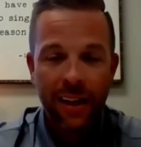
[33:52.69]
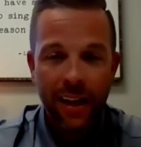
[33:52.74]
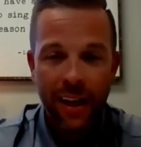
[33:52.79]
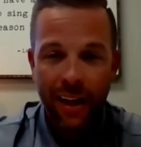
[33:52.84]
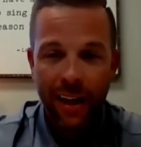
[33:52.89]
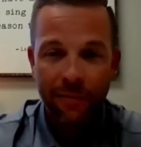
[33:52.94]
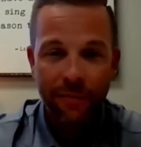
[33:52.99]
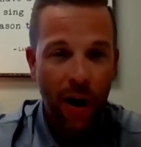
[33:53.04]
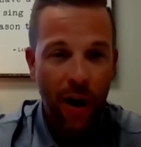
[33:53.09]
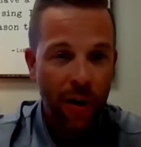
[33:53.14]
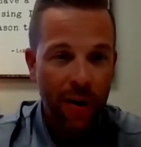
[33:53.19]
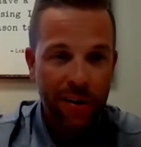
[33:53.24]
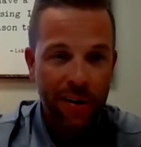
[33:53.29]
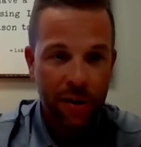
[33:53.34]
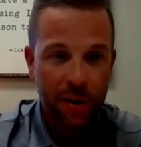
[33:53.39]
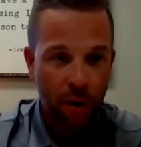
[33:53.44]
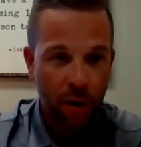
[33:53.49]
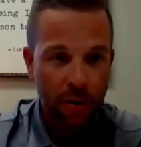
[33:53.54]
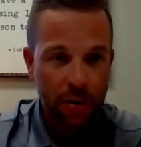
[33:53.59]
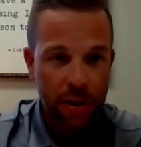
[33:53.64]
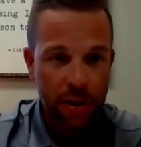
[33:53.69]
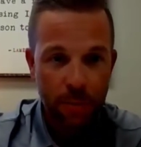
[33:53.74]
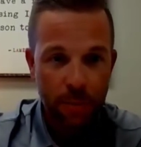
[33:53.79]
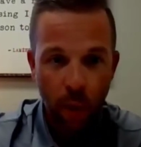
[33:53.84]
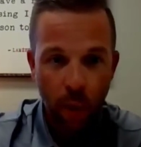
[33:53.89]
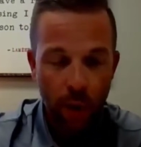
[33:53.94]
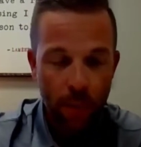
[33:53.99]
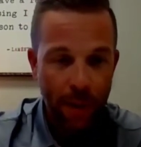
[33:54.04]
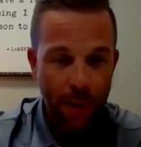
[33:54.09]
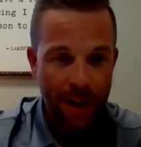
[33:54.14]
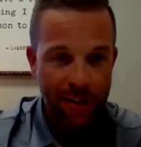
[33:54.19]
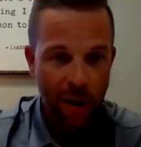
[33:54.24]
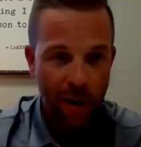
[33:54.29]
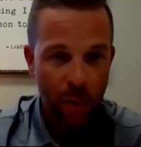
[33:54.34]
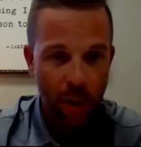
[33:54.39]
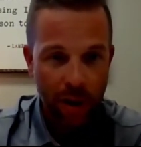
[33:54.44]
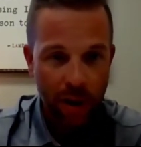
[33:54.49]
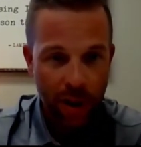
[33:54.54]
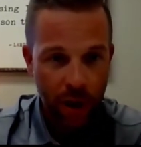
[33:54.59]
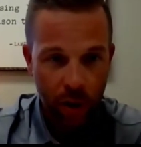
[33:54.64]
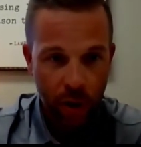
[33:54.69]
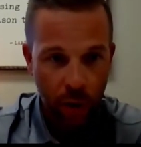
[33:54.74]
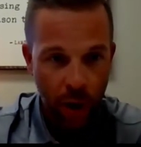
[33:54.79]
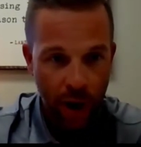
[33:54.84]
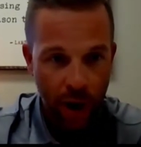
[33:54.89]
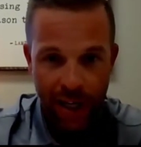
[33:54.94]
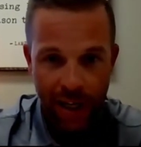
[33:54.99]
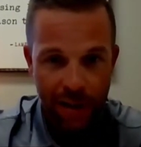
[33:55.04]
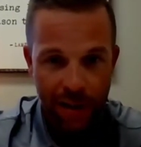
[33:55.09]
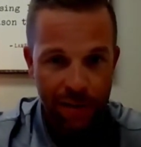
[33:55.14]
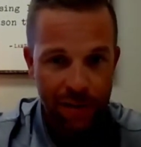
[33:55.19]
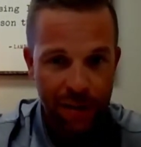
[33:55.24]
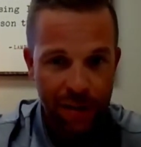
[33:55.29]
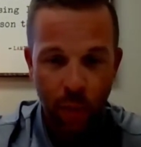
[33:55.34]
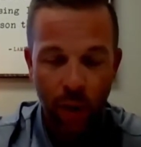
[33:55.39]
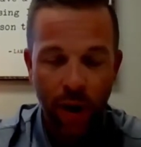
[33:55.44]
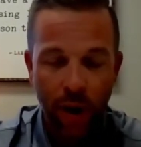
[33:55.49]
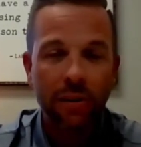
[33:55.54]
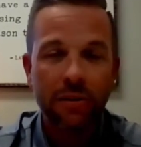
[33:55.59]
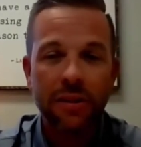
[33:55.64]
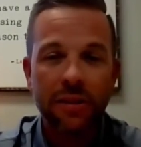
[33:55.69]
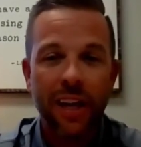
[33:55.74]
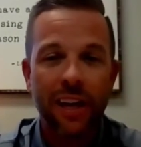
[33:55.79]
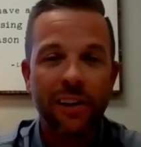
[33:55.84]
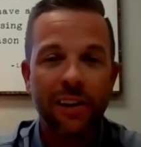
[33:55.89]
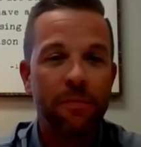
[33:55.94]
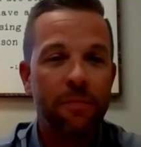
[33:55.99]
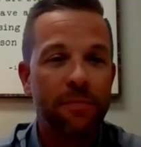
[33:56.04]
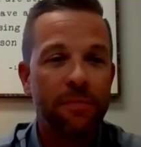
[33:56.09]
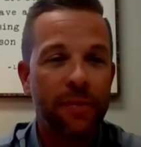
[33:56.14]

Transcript: It varies across the board based on what their credit is and what else they've